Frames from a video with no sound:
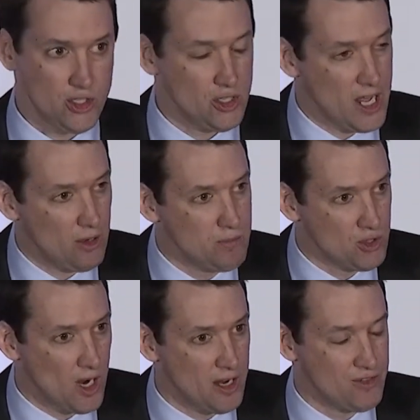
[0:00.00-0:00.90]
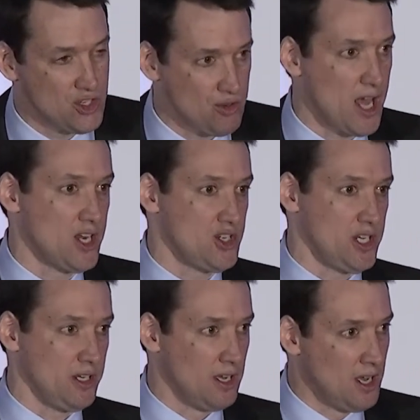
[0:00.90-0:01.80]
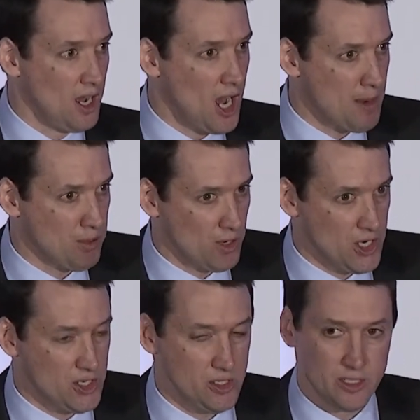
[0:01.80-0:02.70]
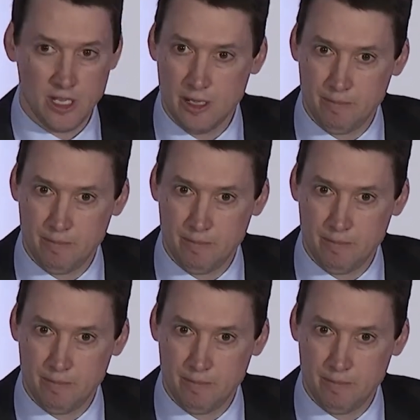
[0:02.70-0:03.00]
It should help drive strategy, operation,